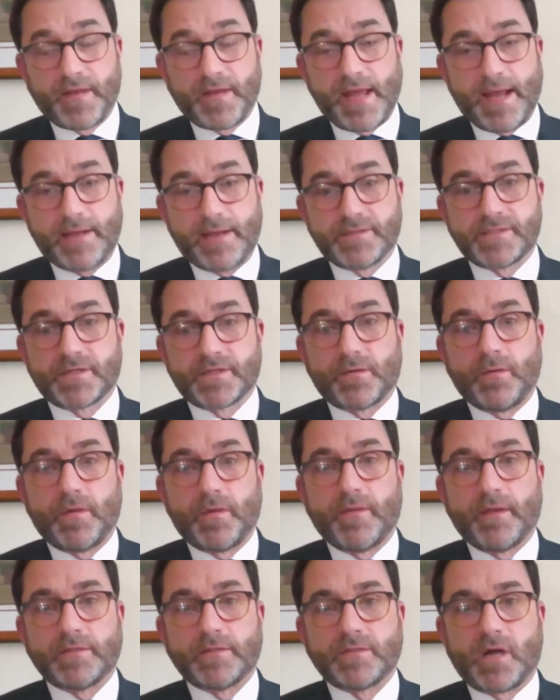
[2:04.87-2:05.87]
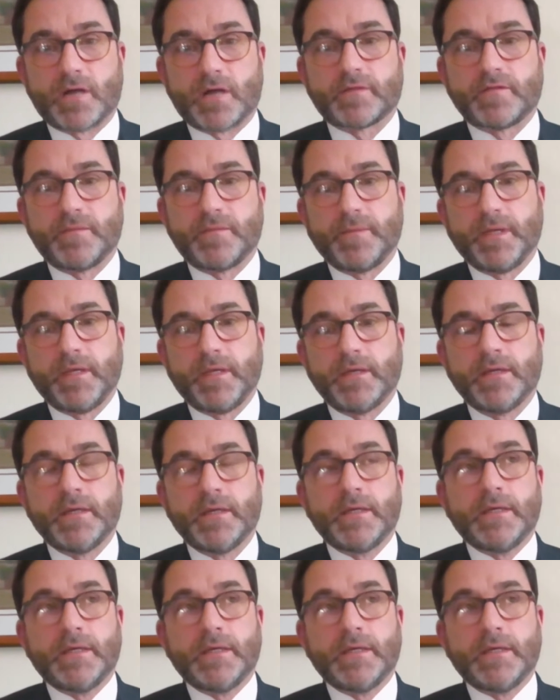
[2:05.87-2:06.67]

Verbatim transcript: ask when they talk to me.